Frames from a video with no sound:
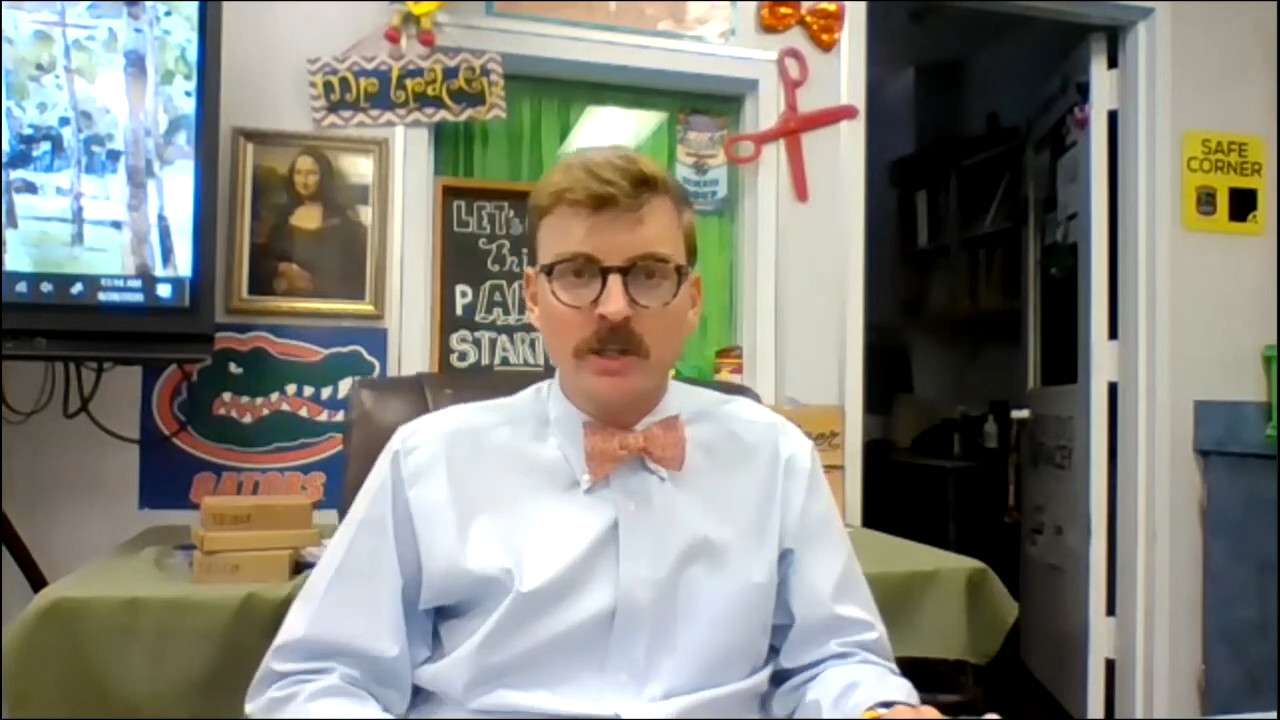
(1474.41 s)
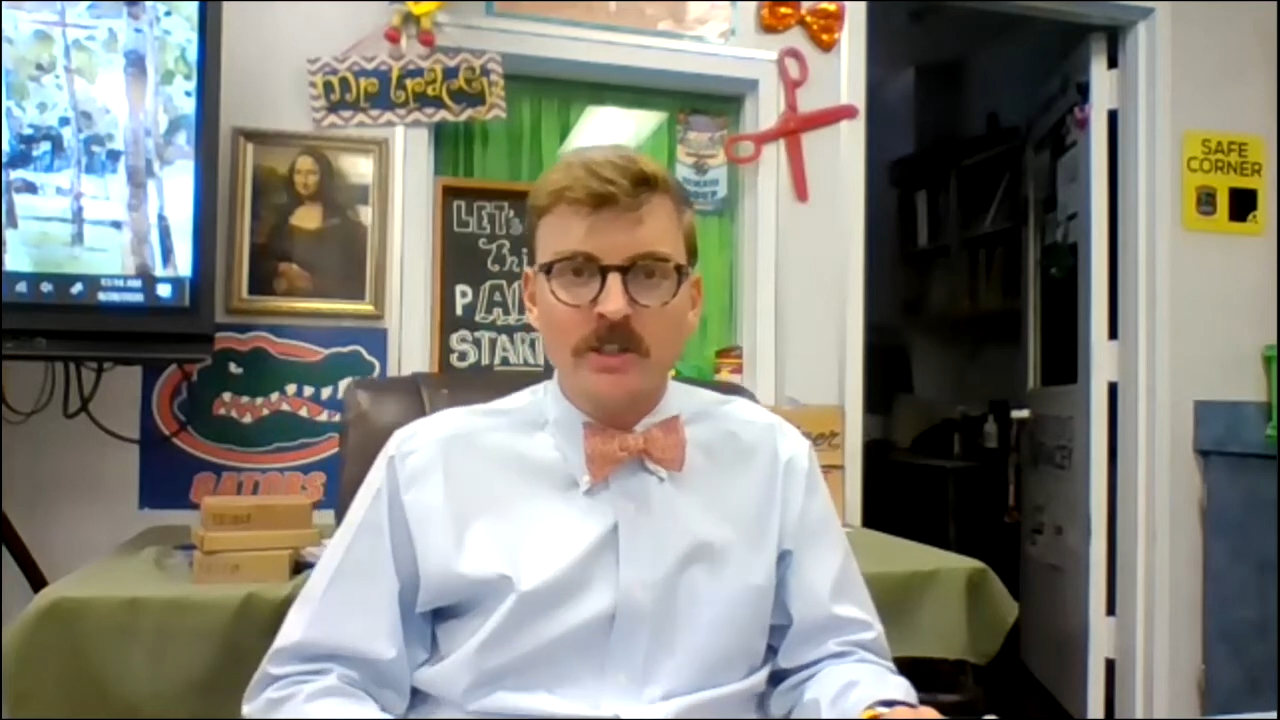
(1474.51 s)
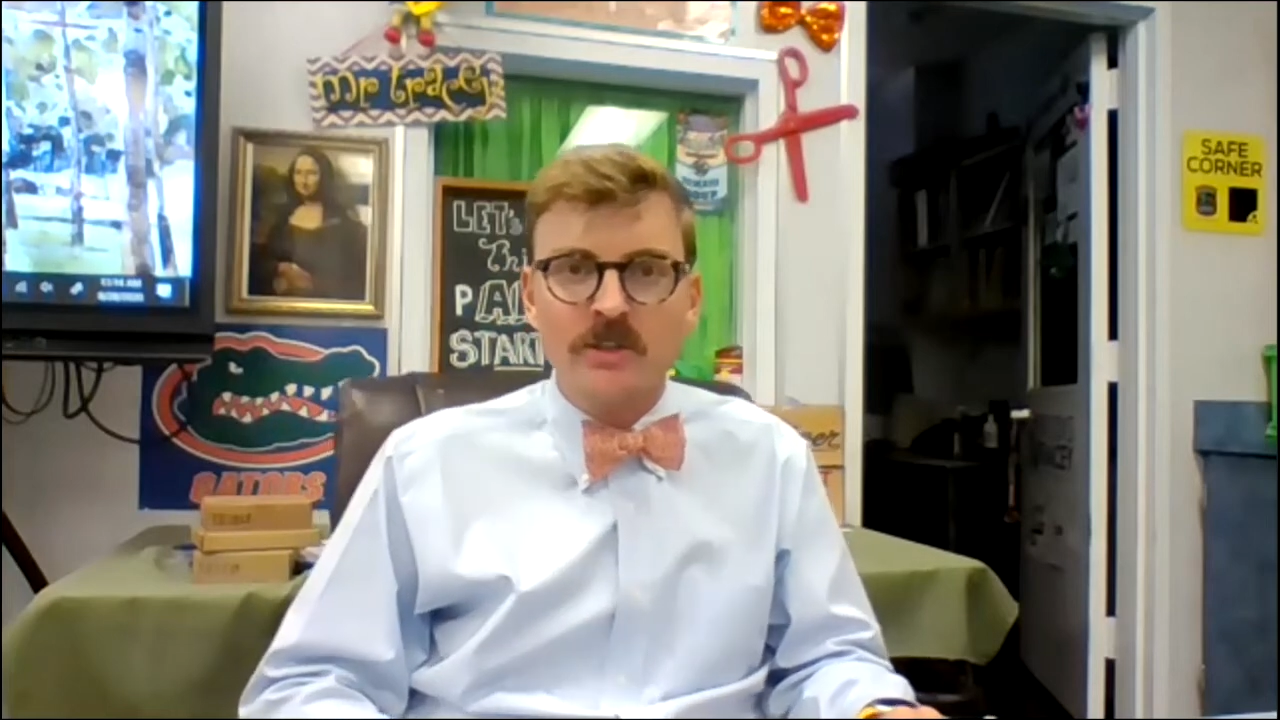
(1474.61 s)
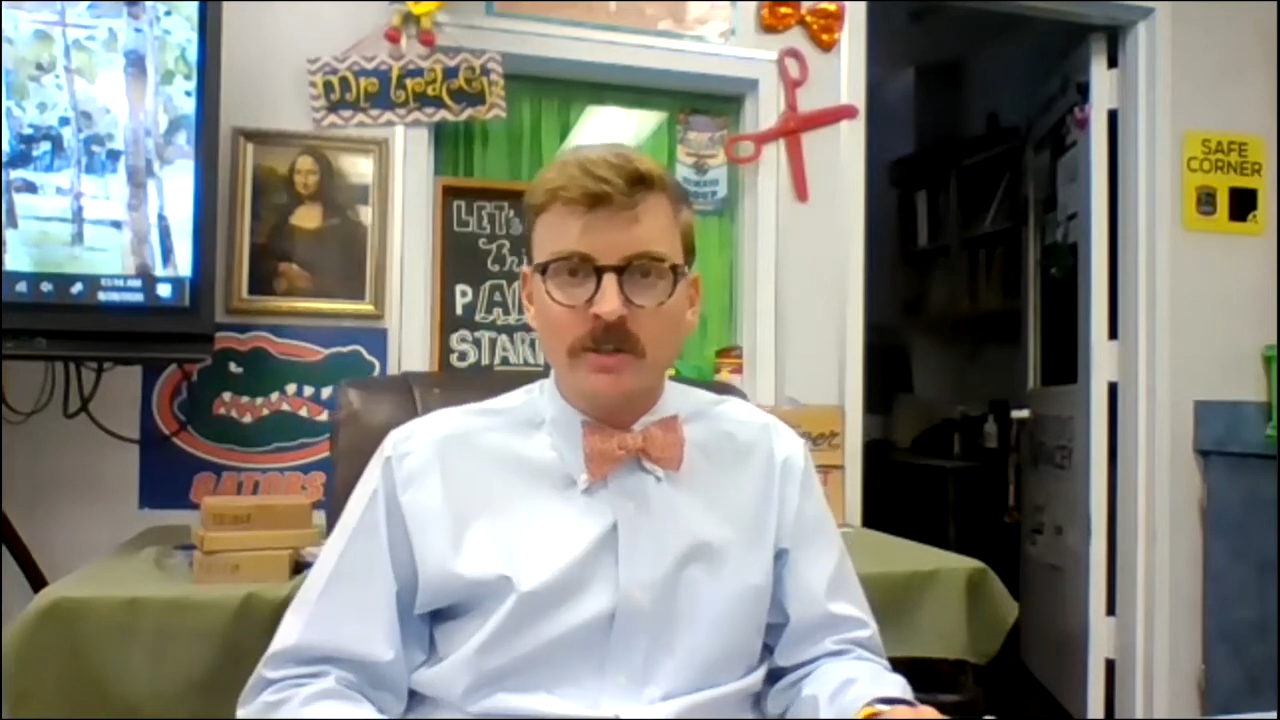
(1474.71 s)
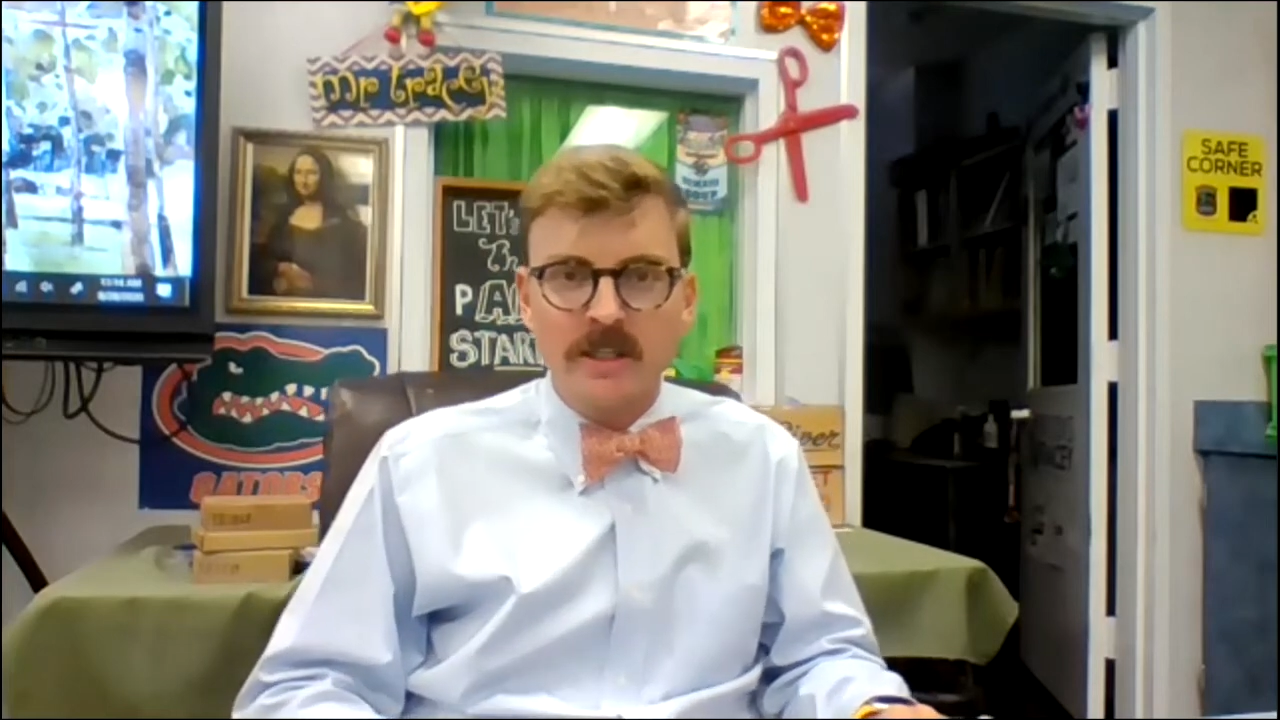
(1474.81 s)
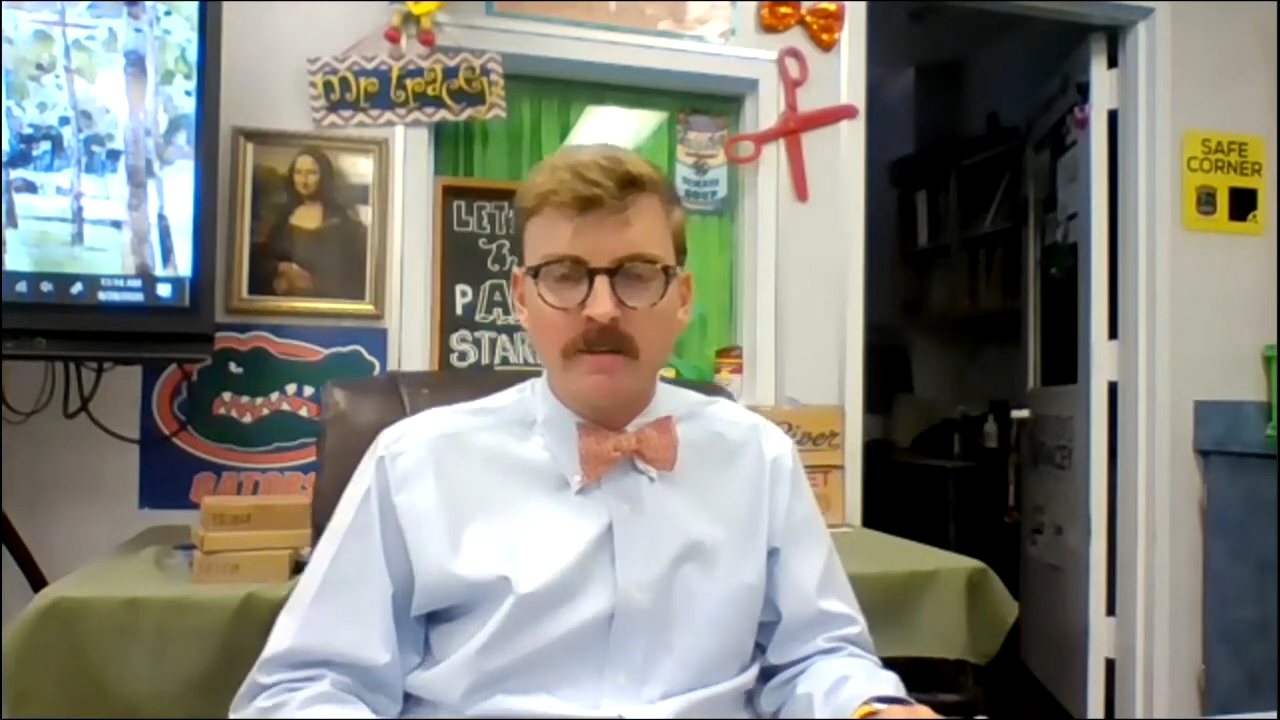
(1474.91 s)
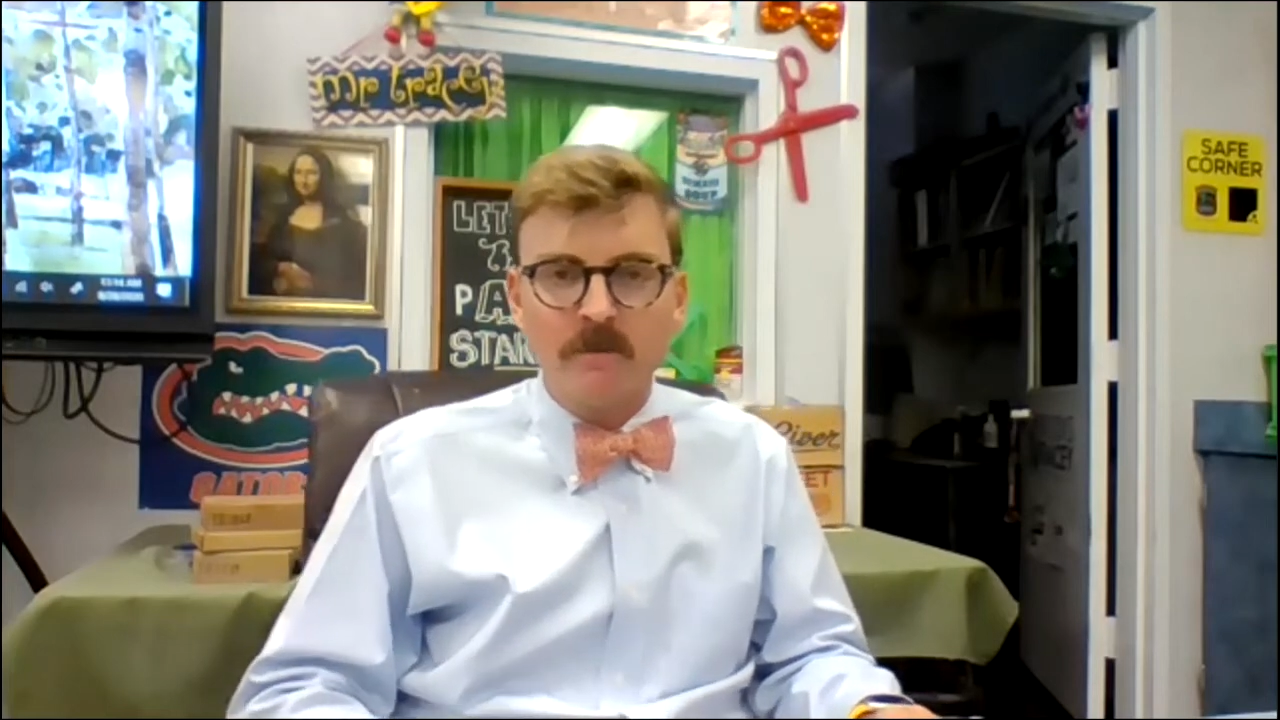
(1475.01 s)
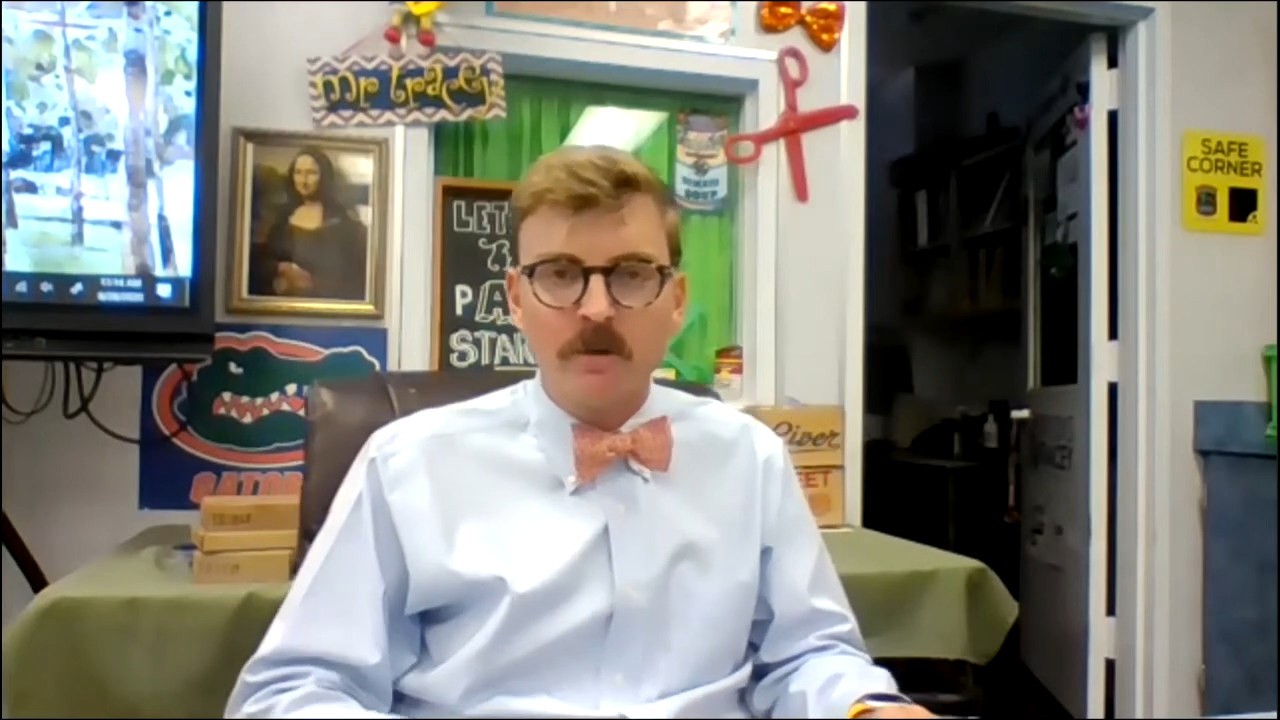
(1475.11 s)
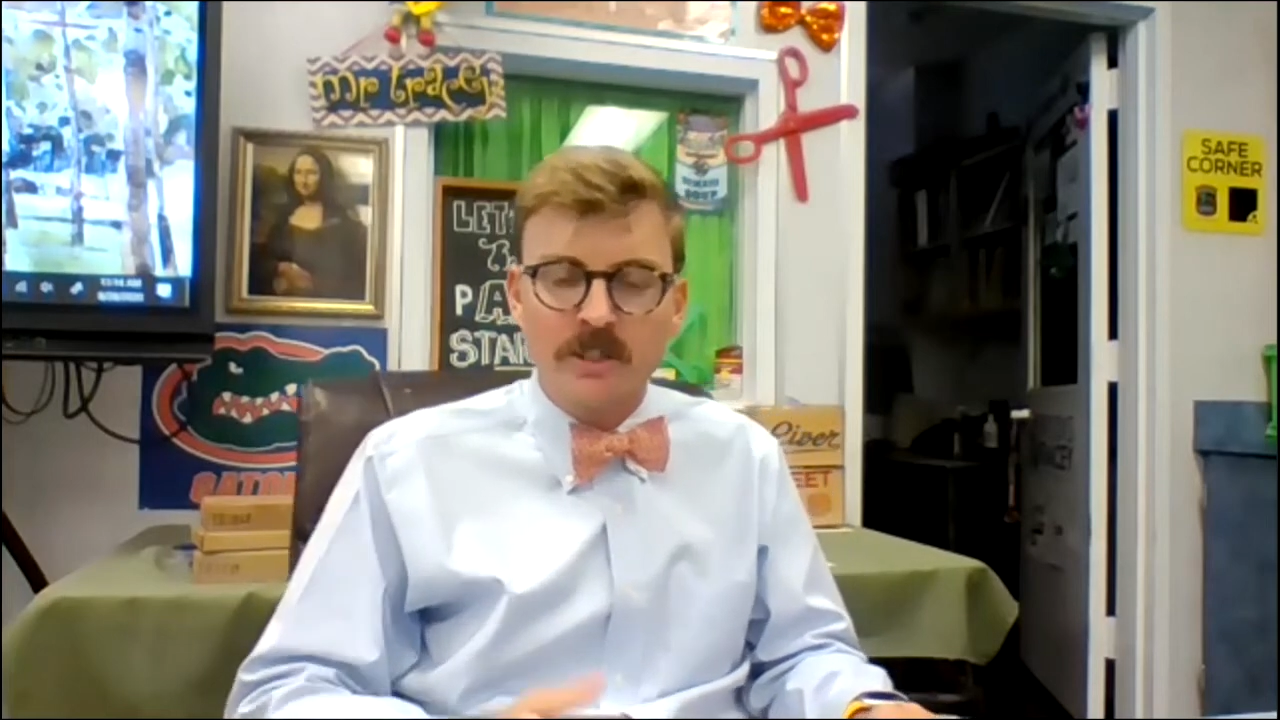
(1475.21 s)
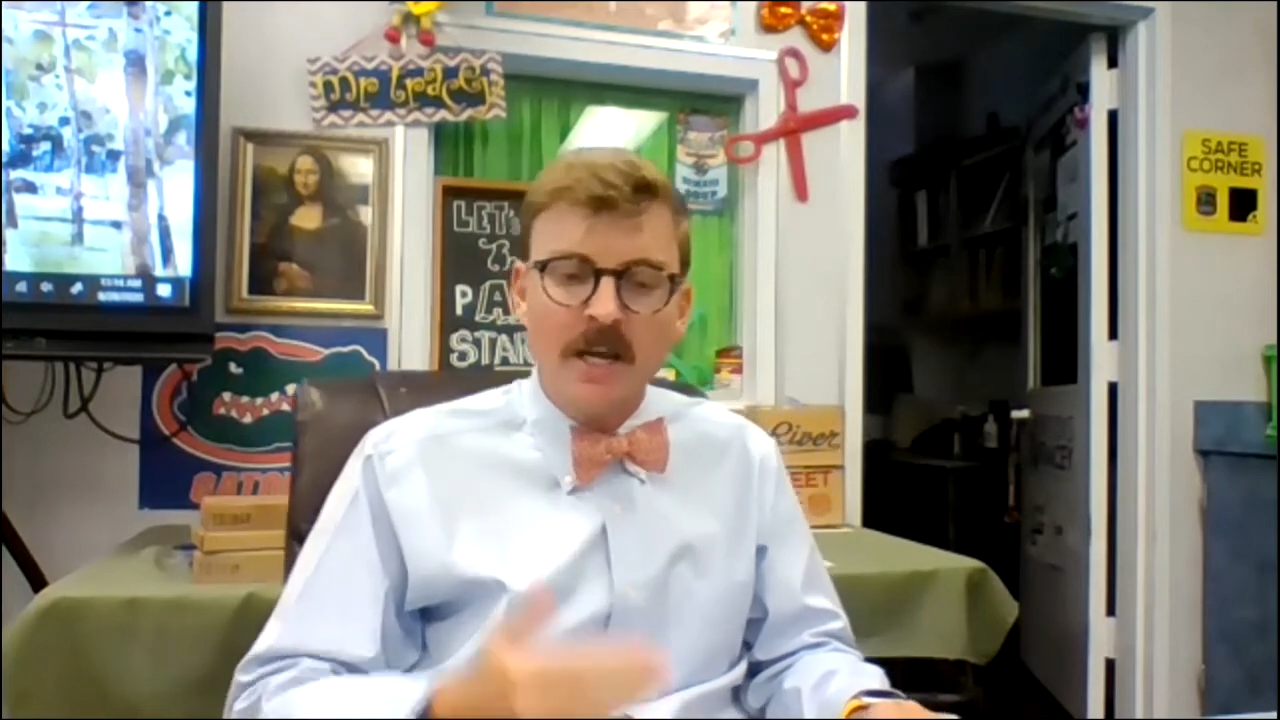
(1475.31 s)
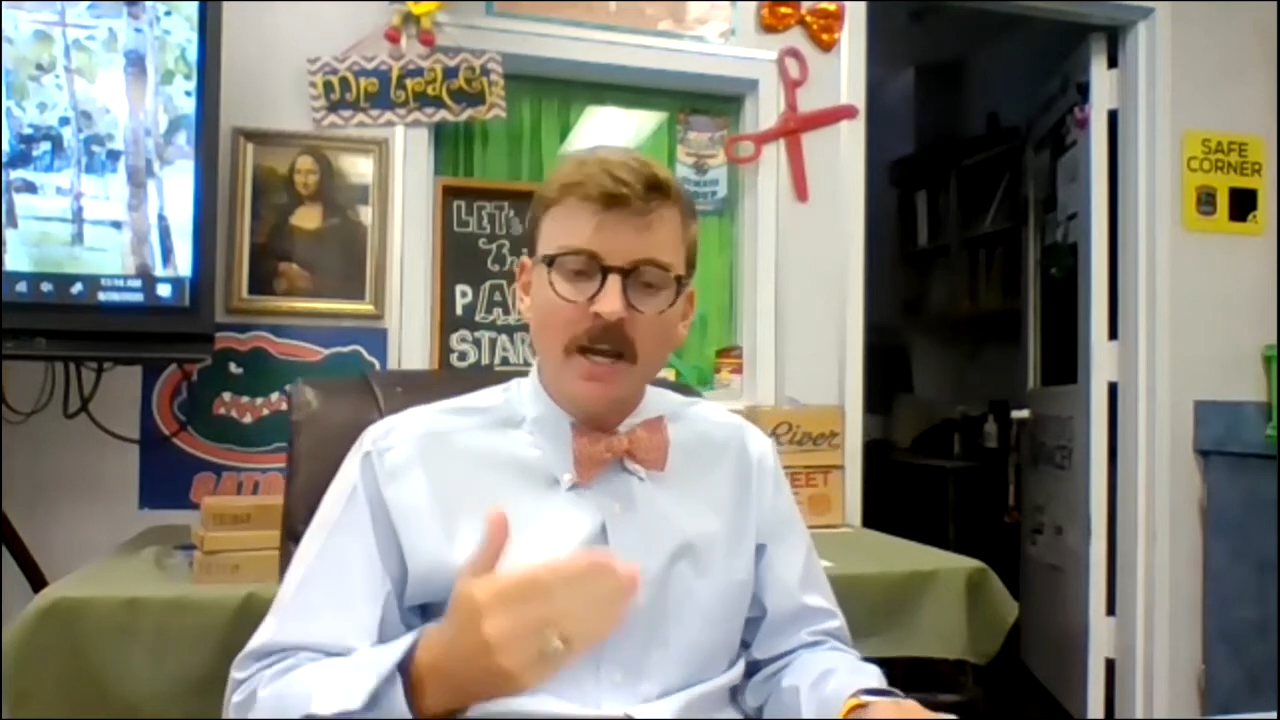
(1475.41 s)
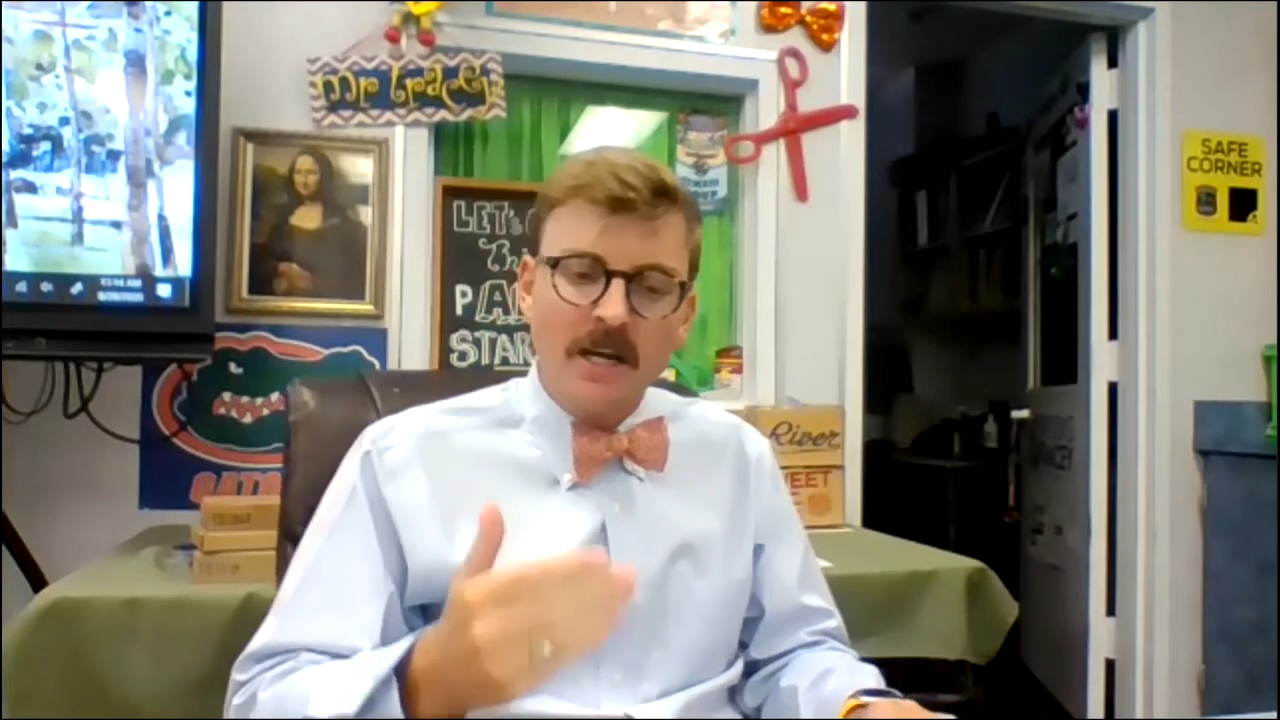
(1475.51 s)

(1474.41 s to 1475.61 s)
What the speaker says: illustrating that for us,